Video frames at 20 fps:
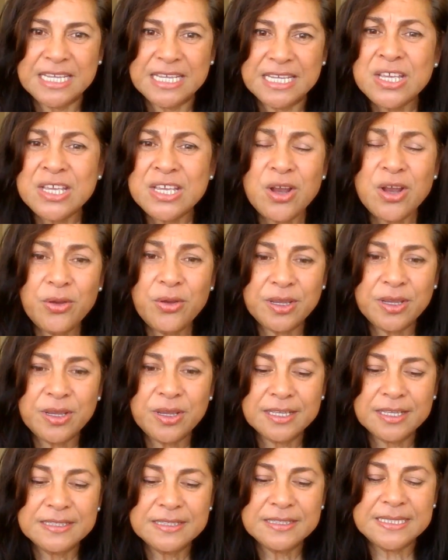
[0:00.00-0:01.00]
you know,
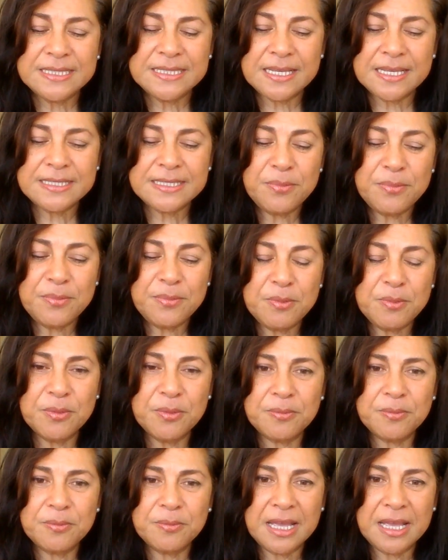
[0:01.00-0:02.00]
some
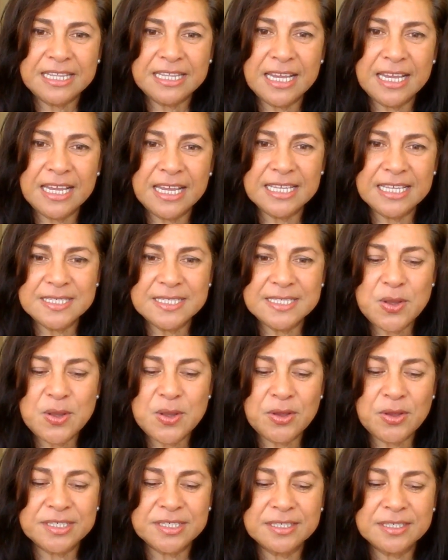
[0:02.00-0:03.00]
people might think it's
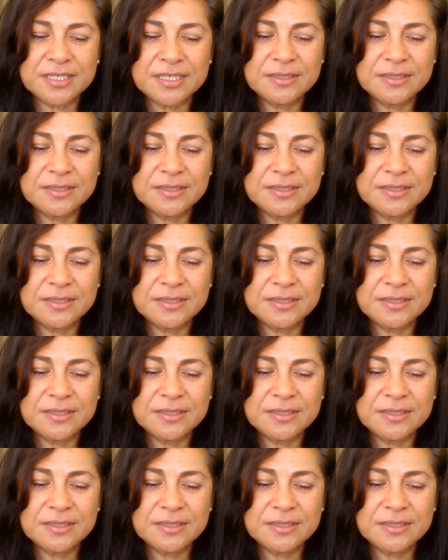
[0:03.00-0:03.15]
not